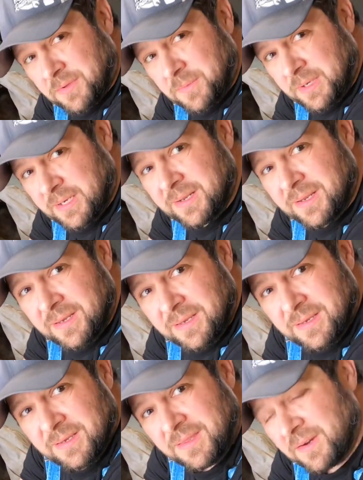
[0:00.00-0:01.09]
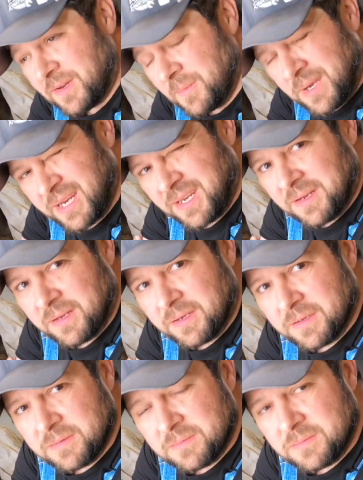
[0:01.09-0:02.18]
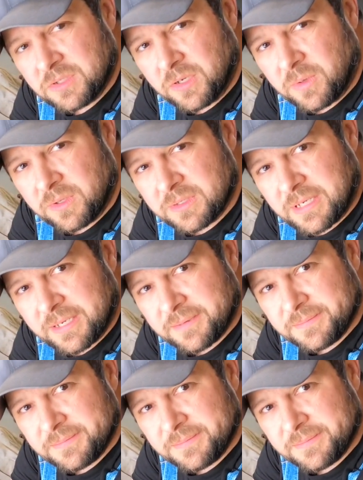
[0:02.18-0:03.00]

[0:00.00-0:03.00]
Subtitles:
a little bit, then I'll come back and show you what it looks like.